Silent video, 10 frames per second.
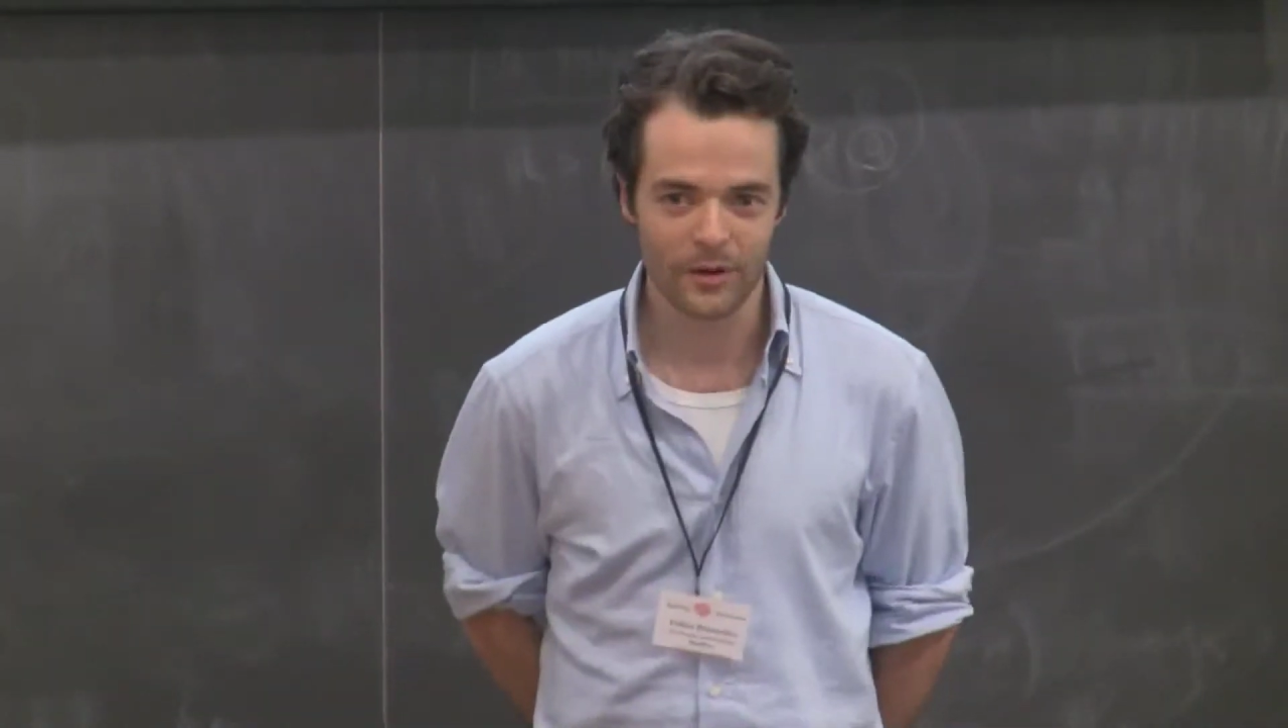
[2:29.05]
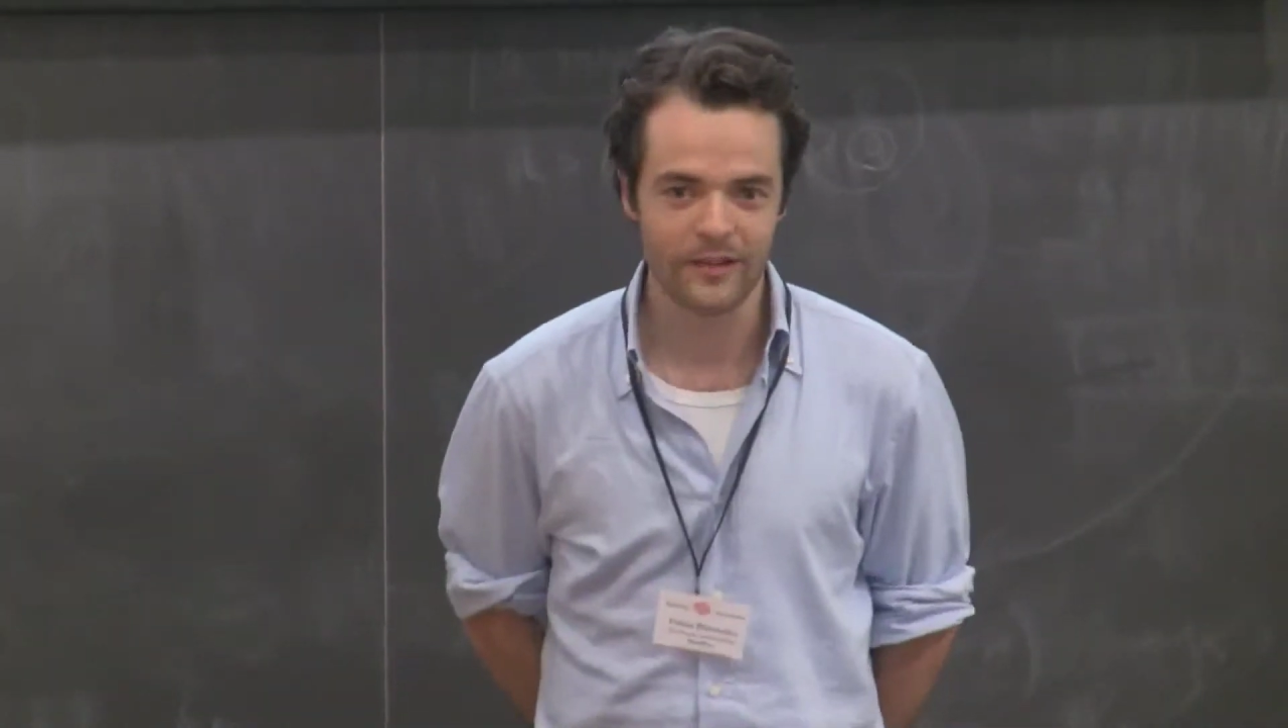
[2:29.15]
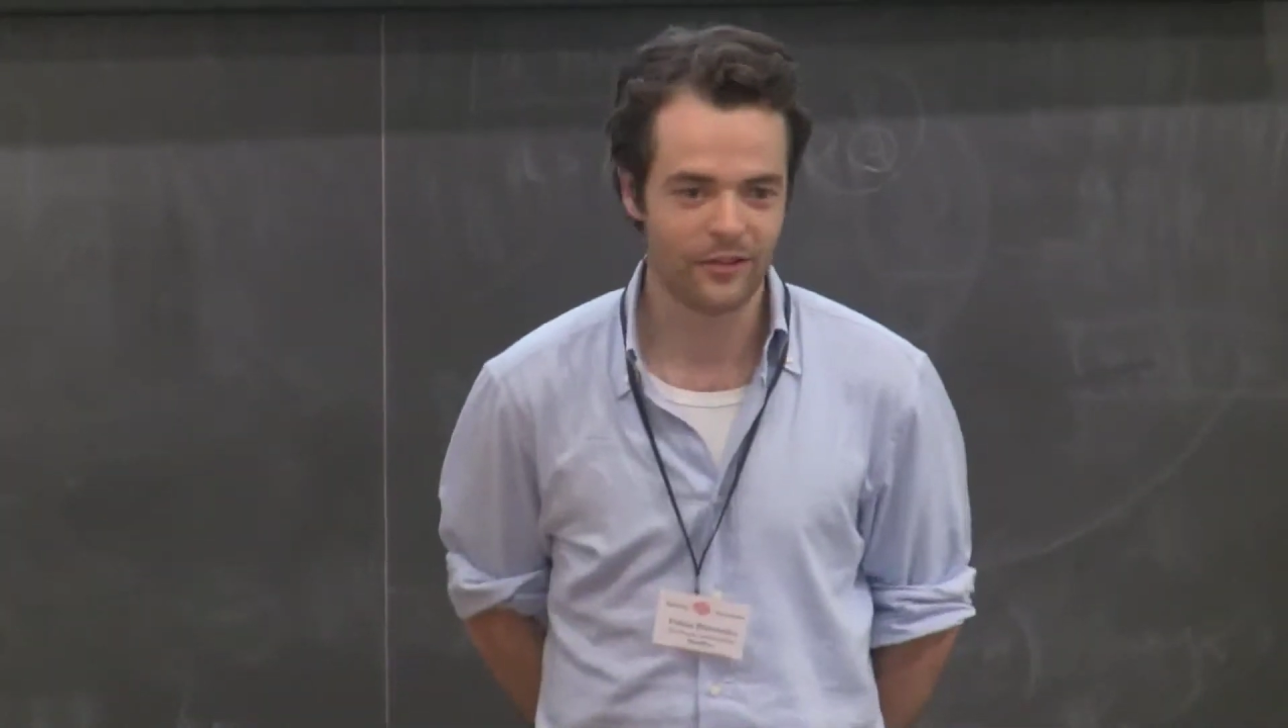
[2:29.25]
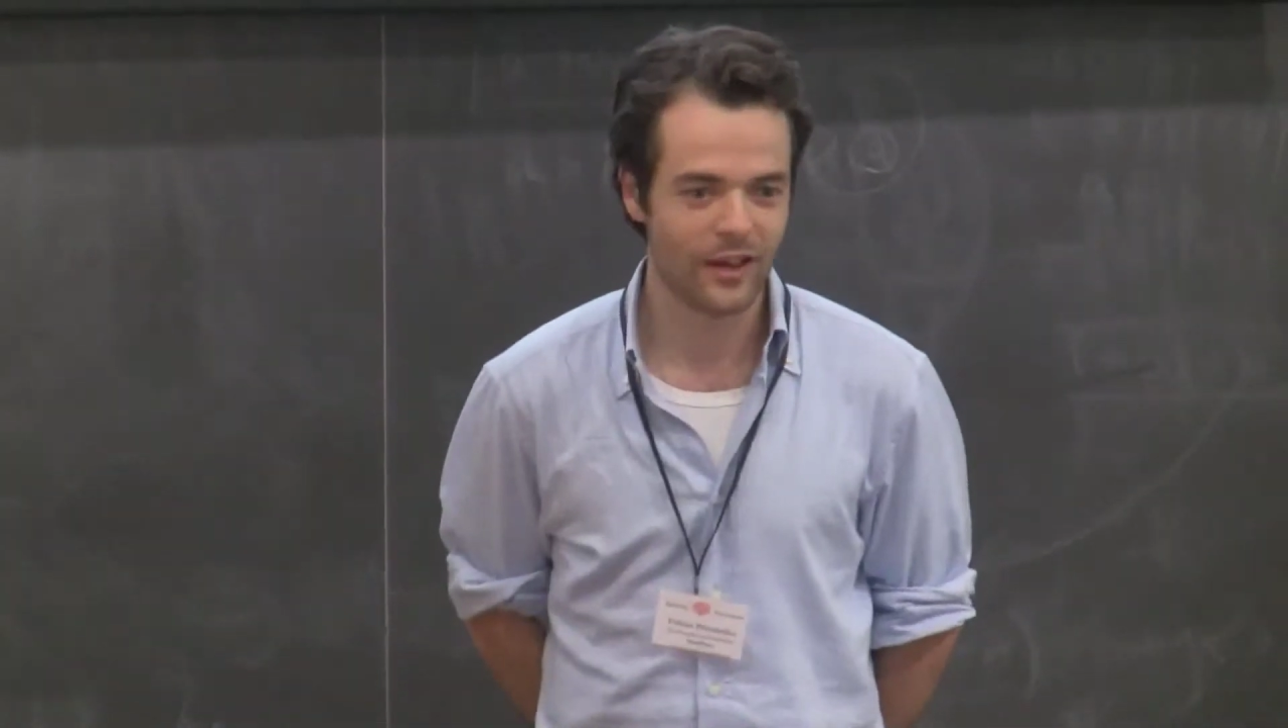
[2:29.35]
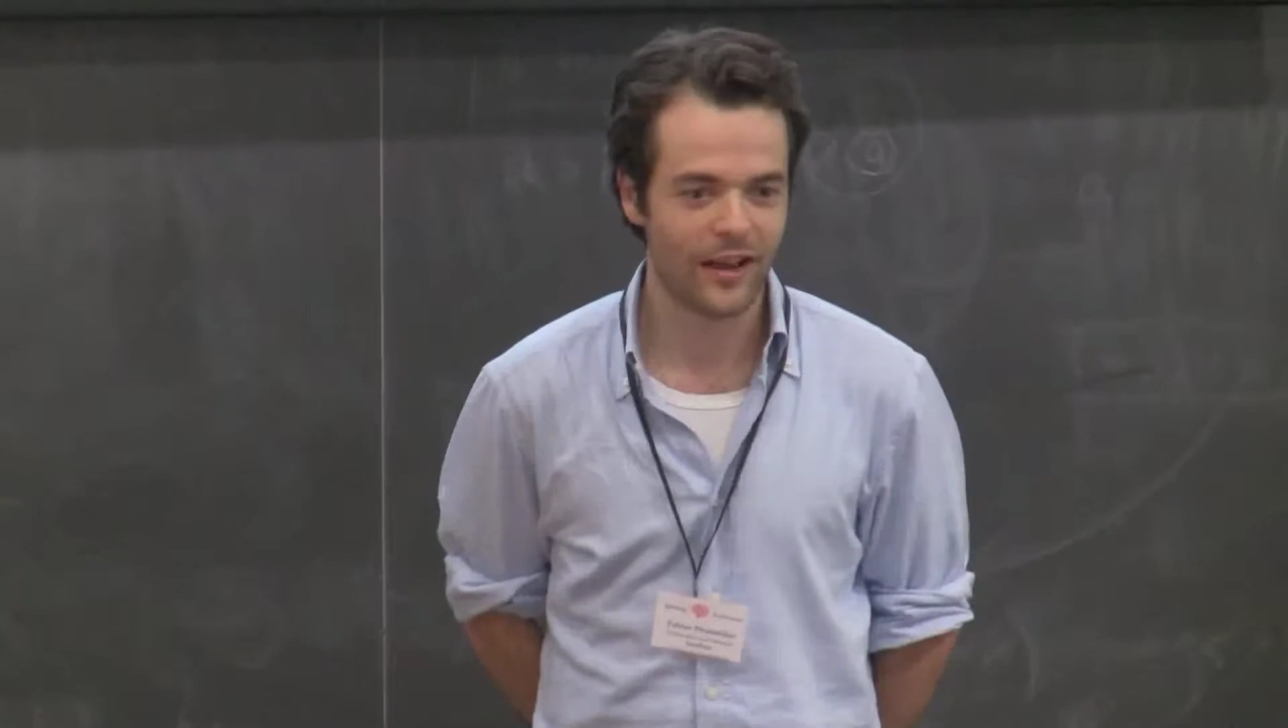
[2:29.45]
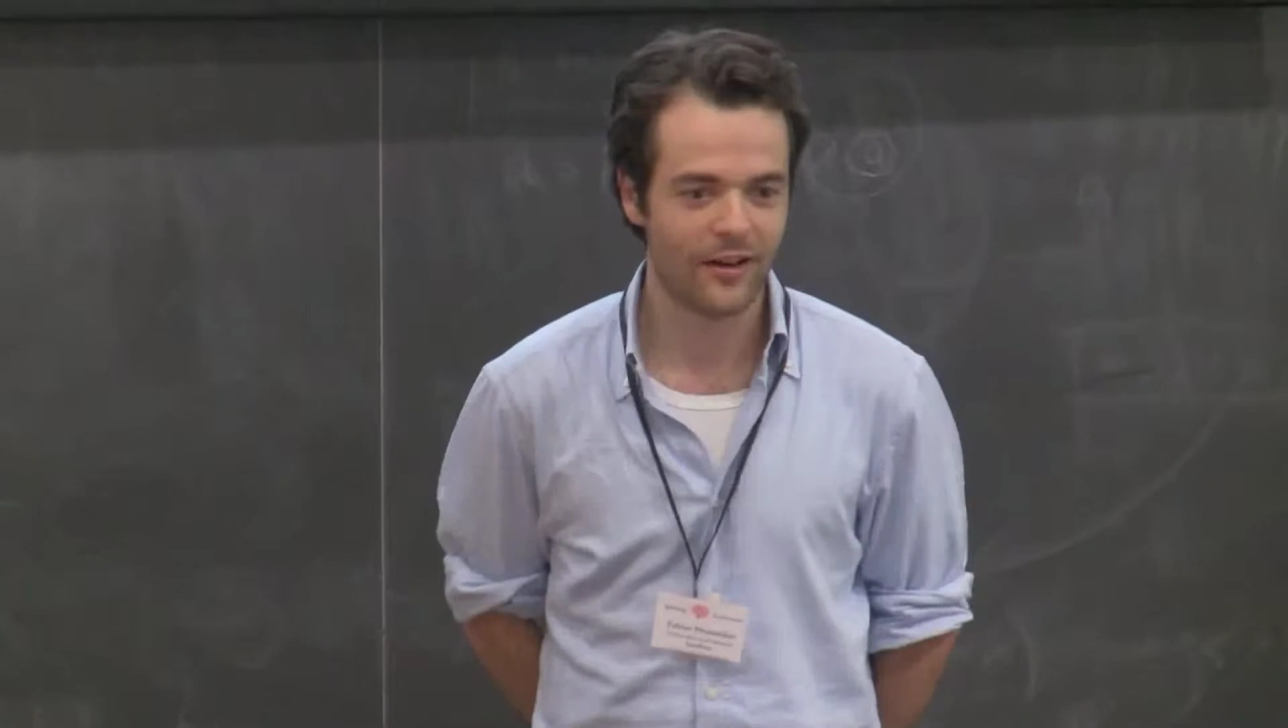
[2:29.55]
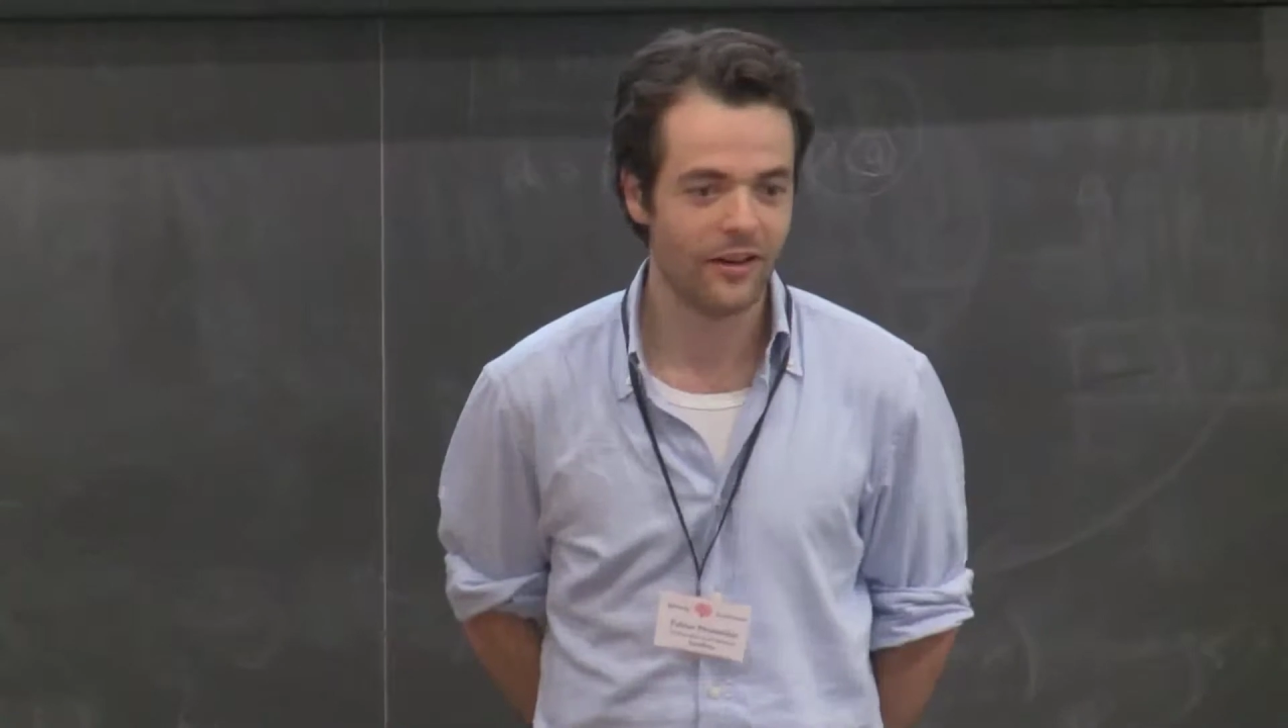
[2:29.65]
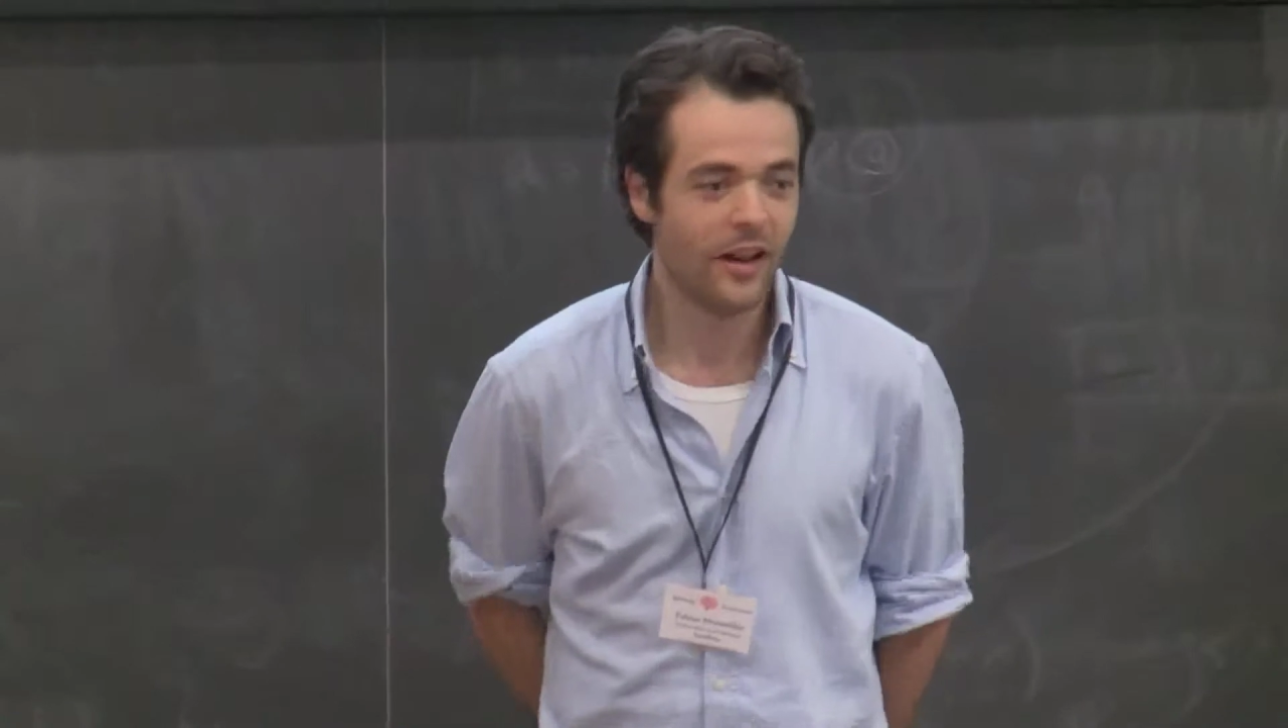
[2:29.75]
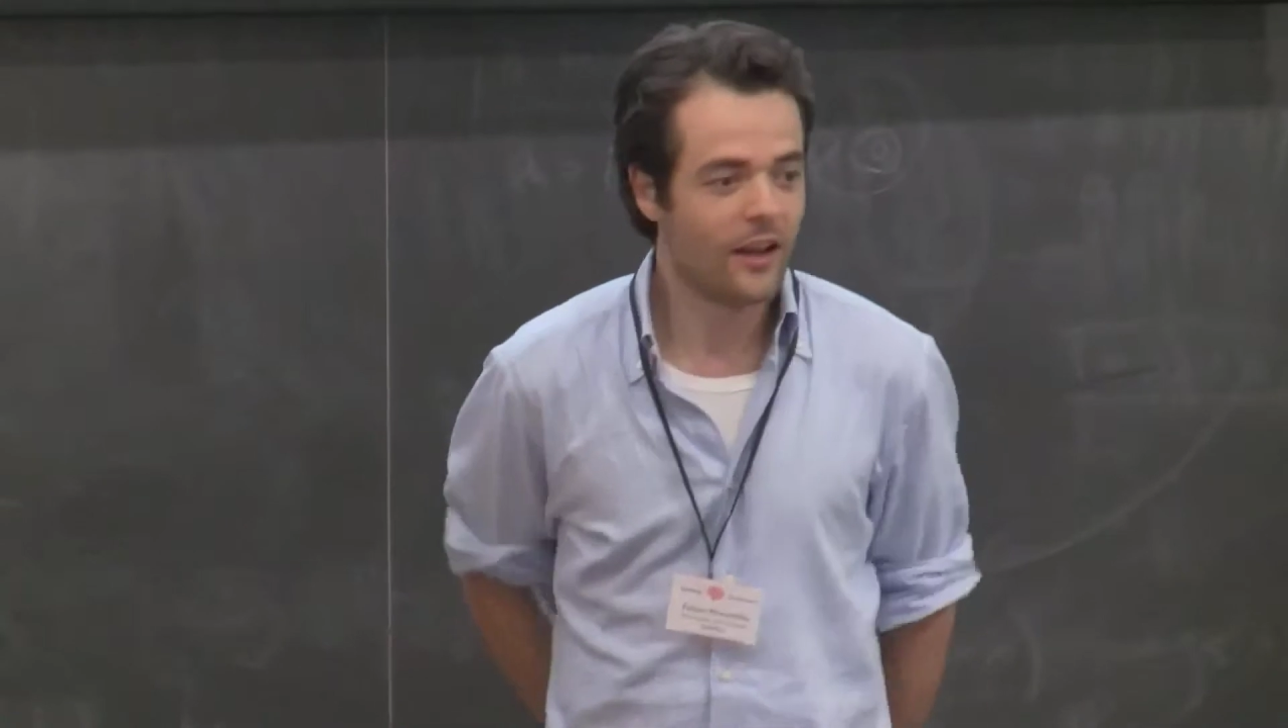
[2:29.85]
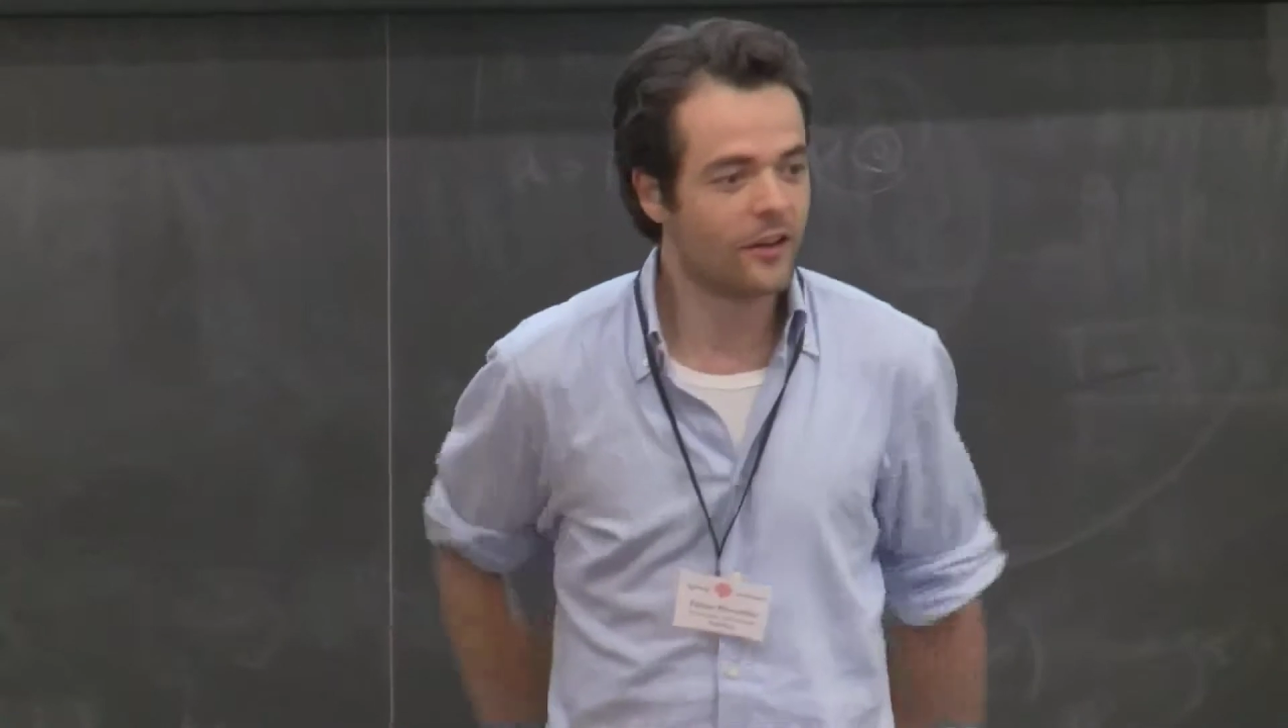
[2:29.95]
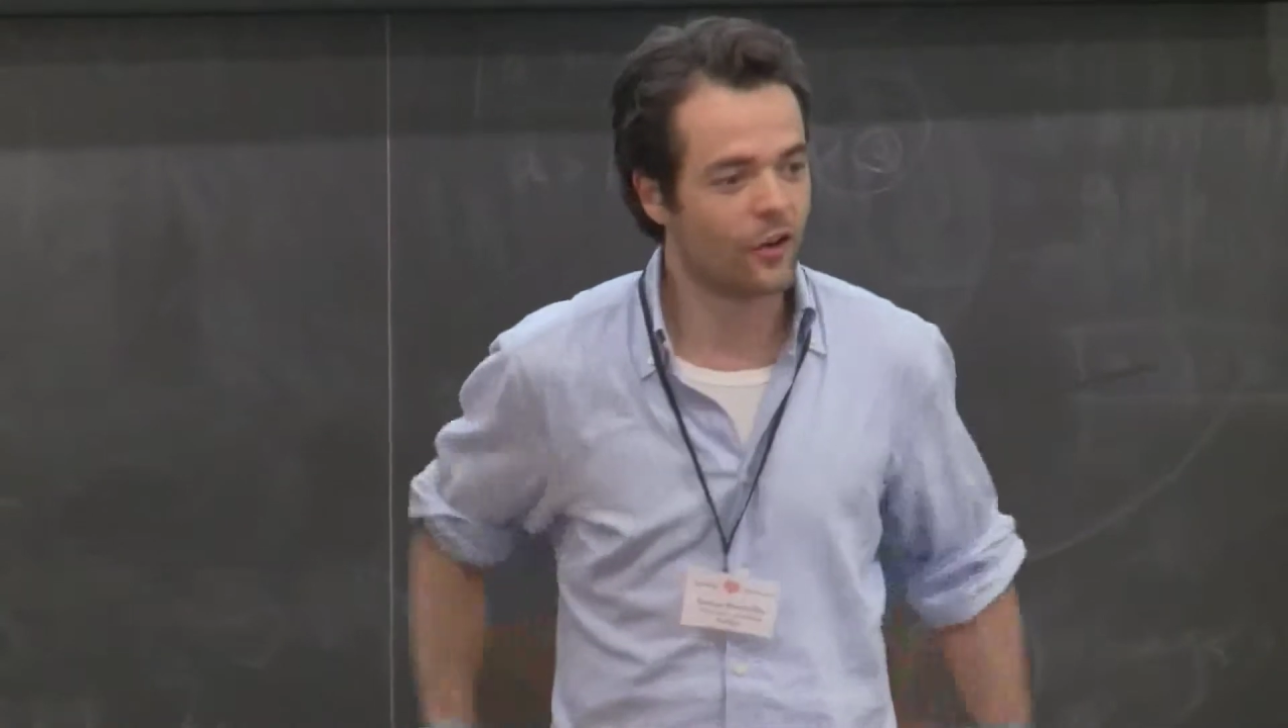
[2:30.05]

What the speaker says: brings together